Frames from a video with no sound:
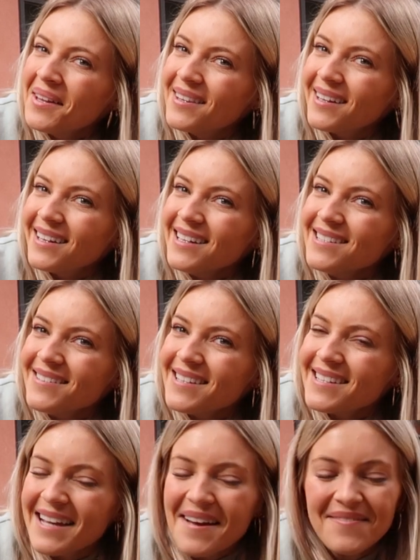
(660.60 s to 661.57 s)
they're gonna do
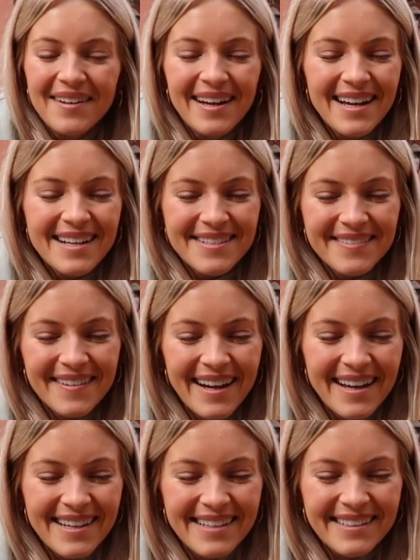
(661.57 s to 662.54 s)
the same for us,
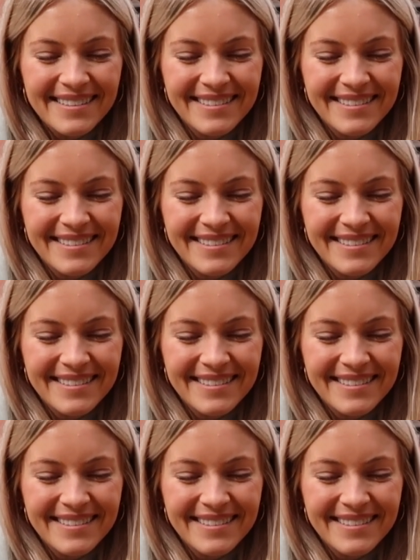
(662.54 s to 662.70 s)
right?